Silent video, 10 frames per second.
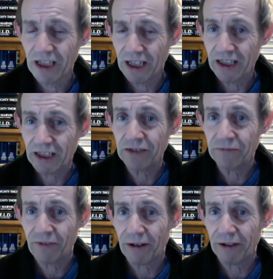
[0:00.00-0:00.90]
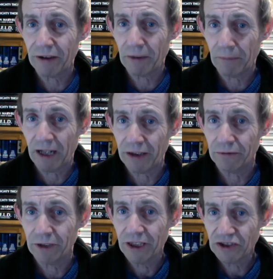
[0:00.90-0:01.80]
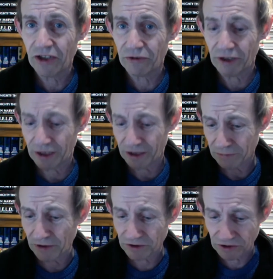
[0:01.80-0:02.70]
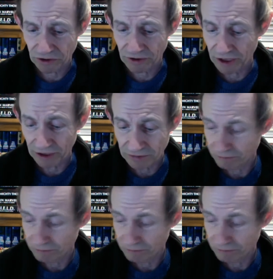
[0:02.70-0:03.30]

It is very male-centric. Most of the story, I,